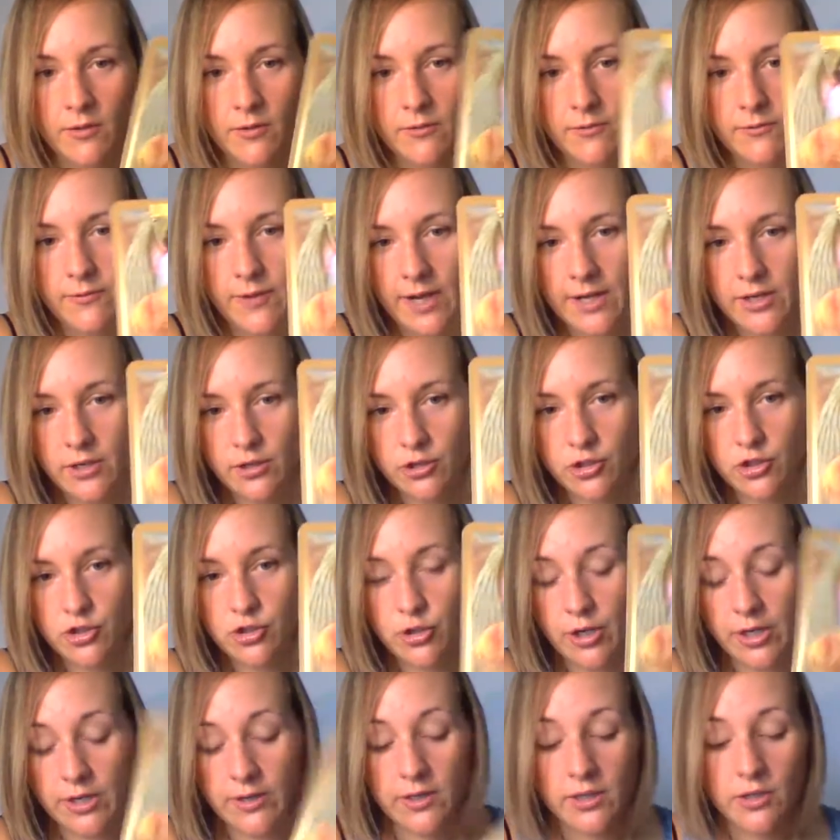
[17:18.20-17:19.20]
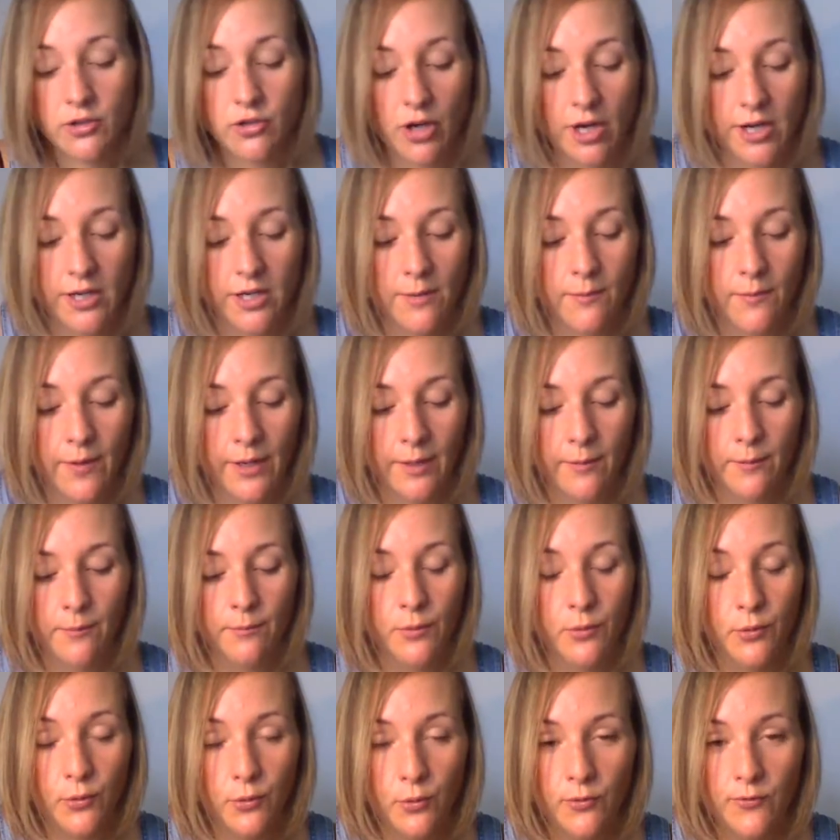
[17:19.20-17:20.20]
find her strength and trying to like
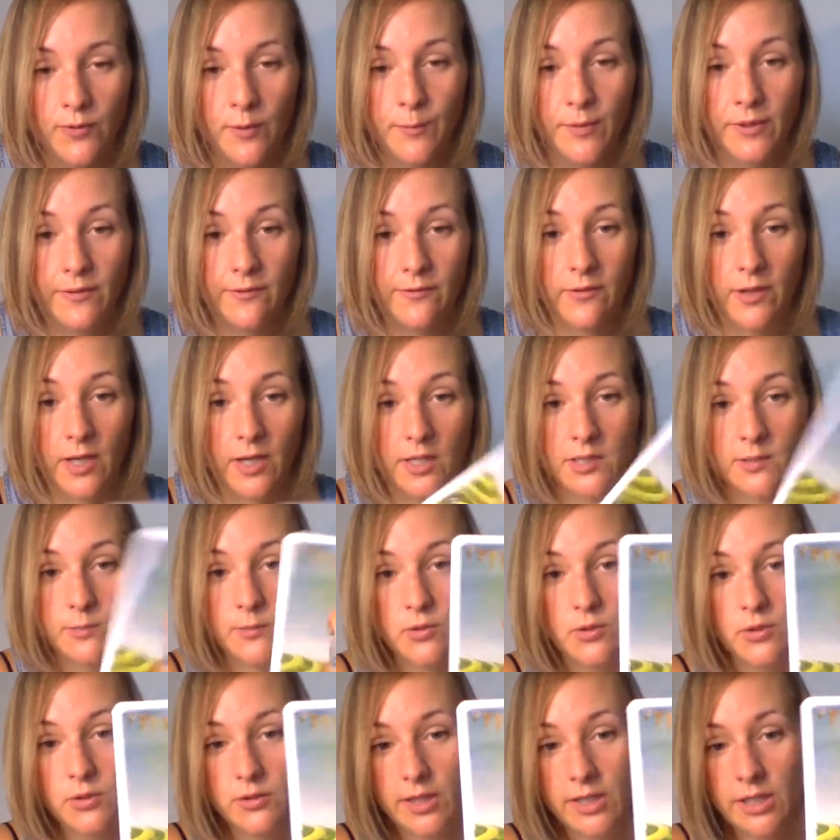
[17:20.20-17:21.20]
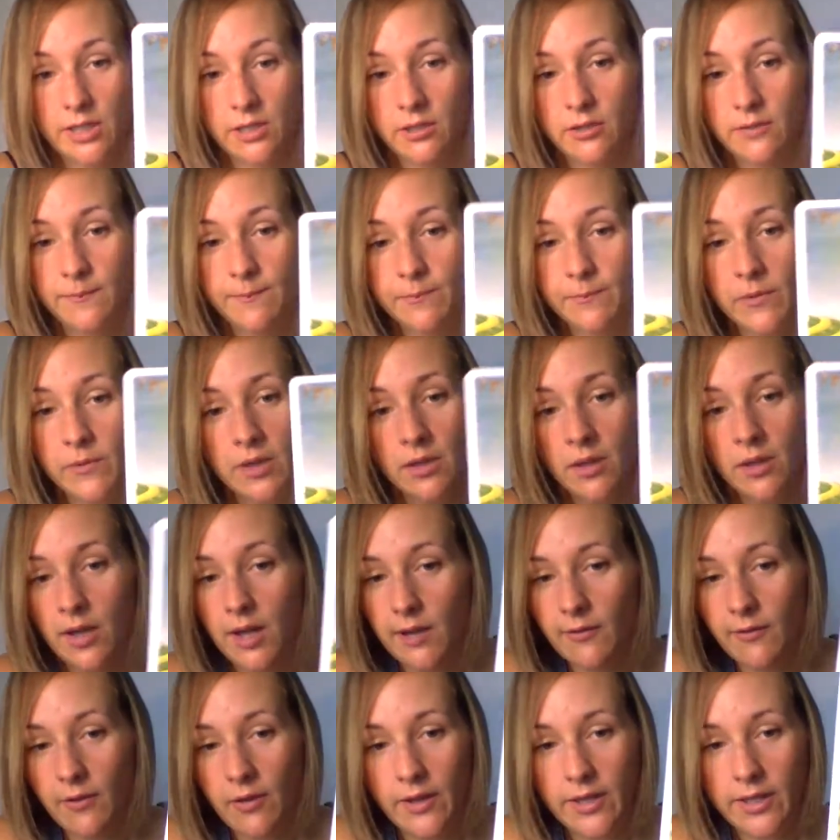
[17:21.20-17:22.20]
move and be flexible. And like,
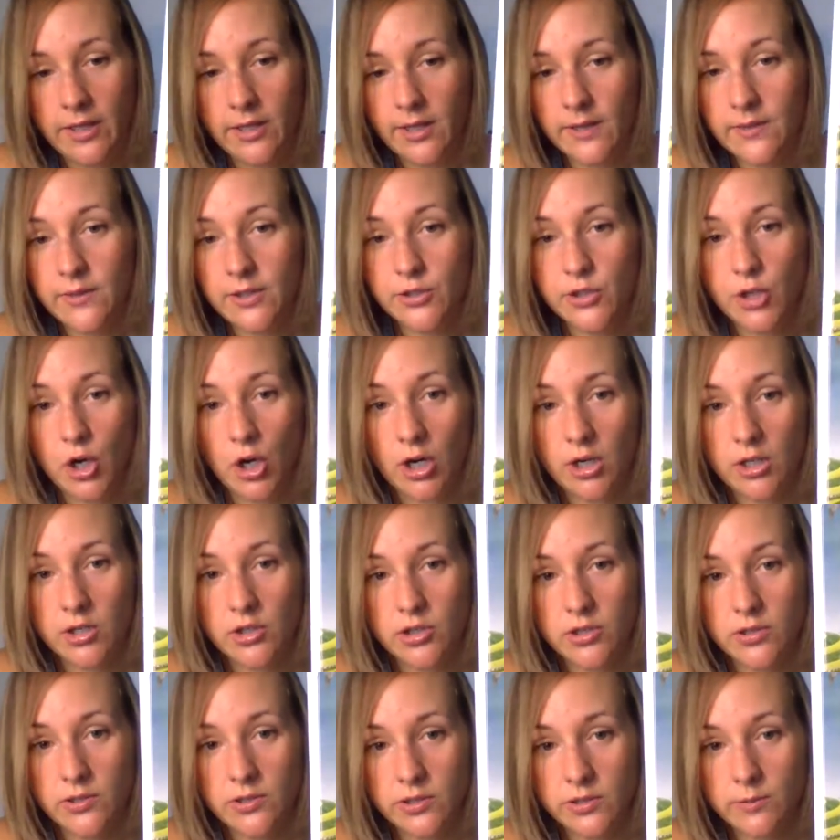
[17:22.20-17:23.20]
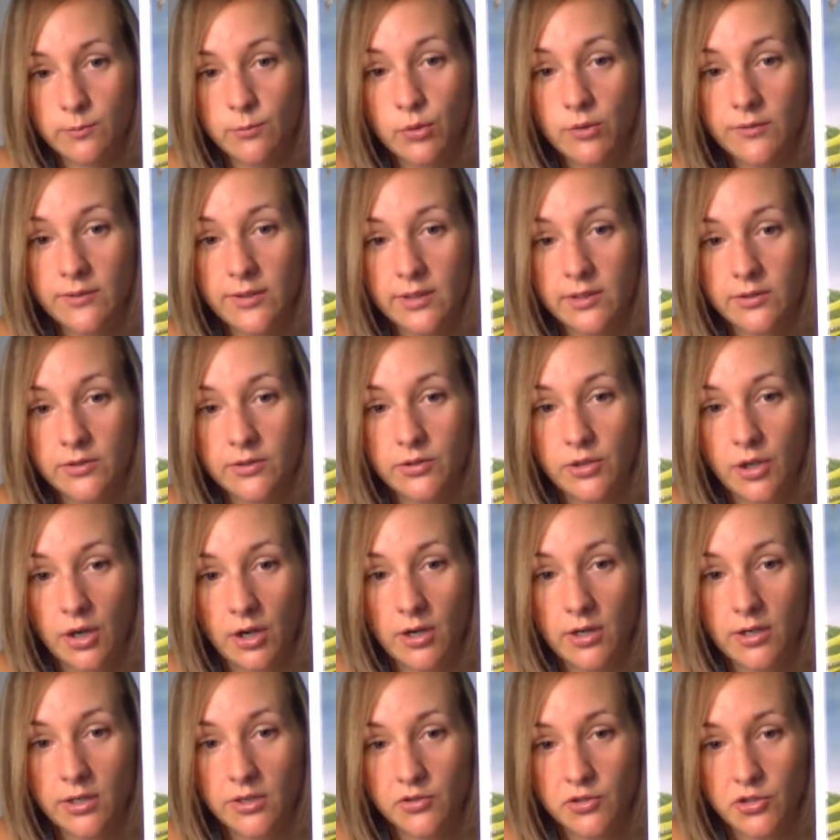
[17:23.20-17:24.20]
I feel like in the dark, she's just moving in the
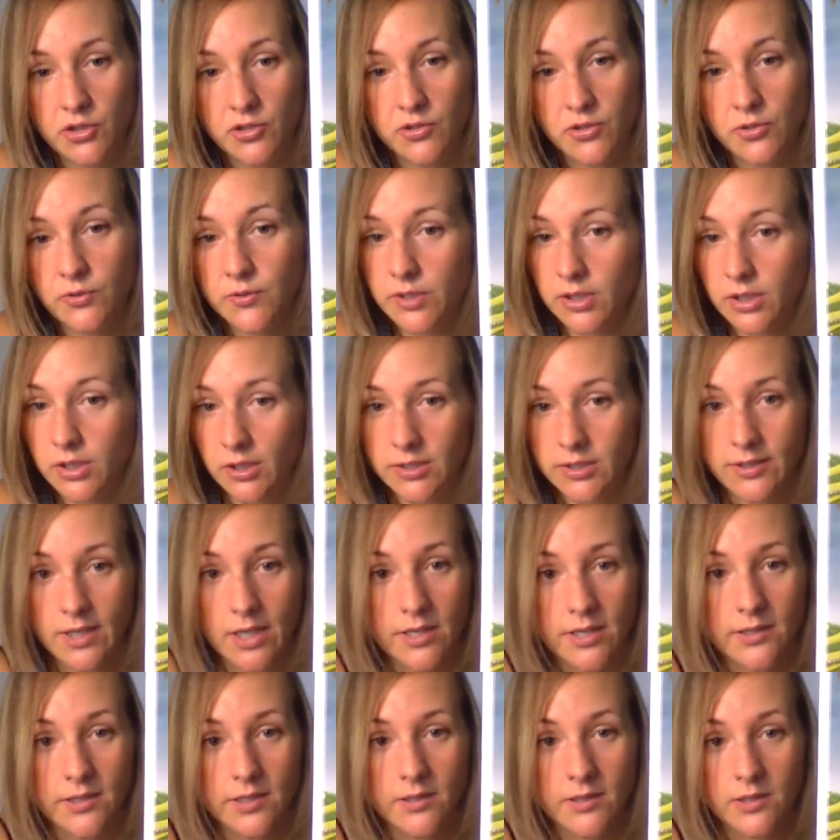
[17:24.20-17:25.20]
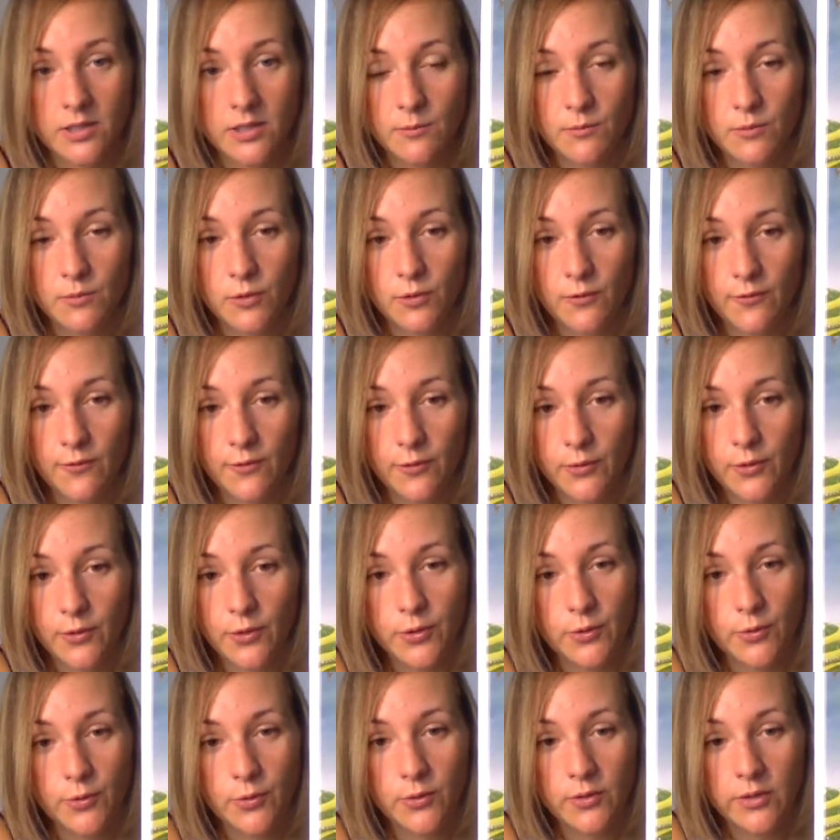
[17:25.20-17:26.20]
dark and she's using her senses to move
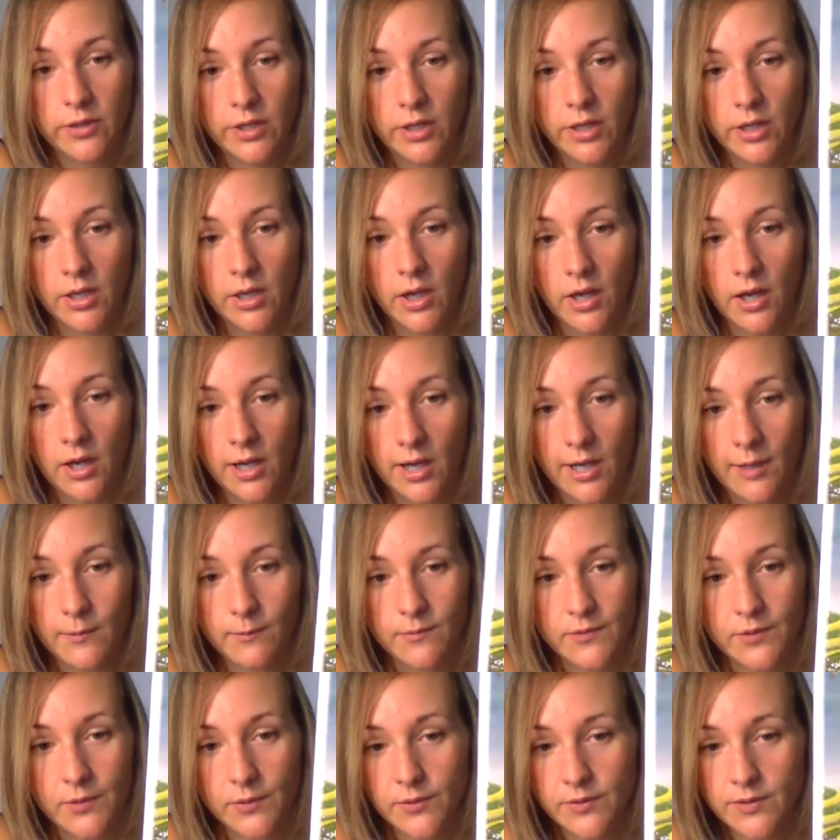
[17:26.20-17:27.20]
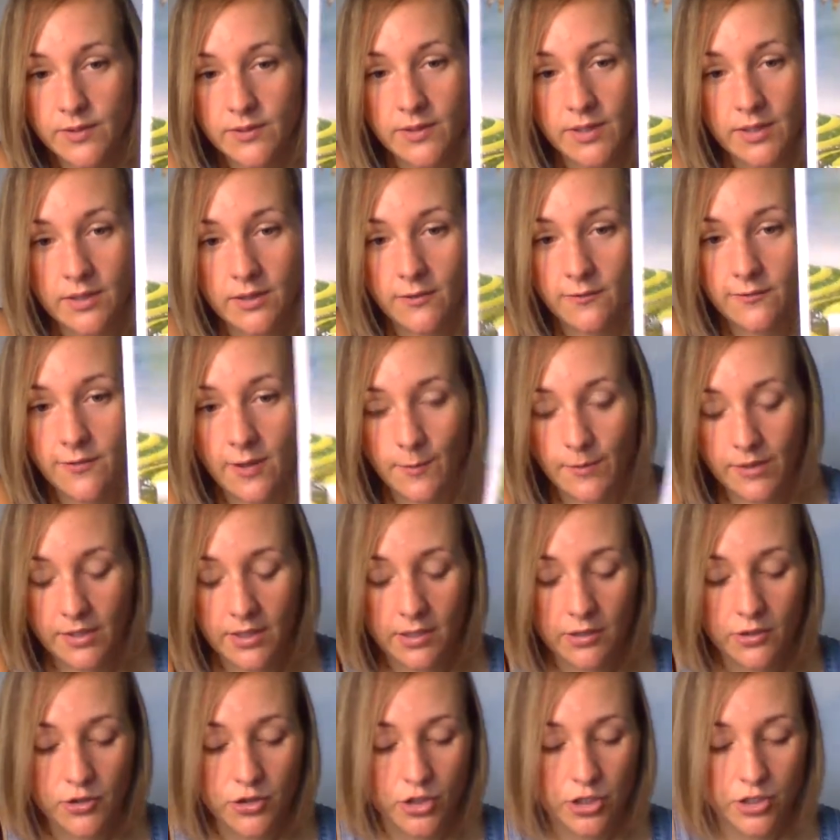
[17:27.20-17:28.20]
through. Um, so this is like the feminine
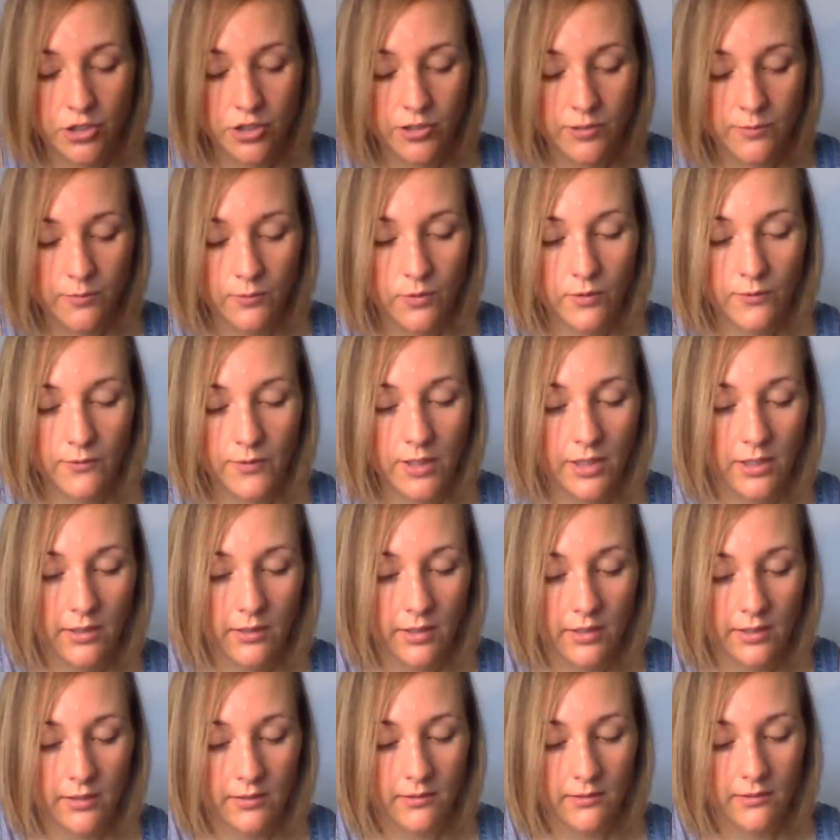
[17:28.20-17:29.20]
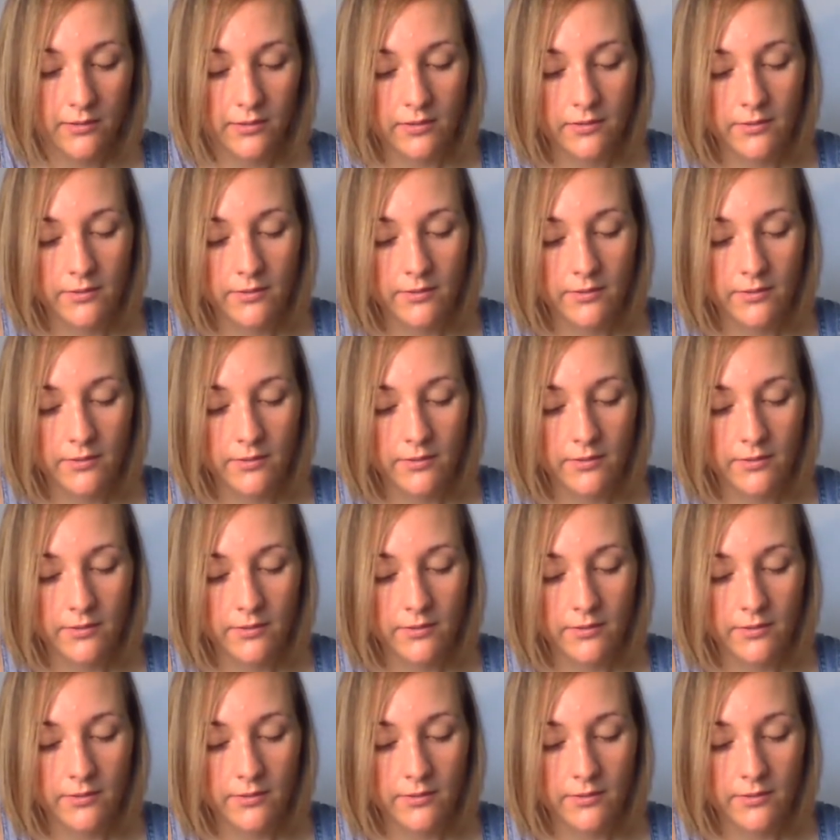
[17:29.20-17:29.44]
energy. She's moving and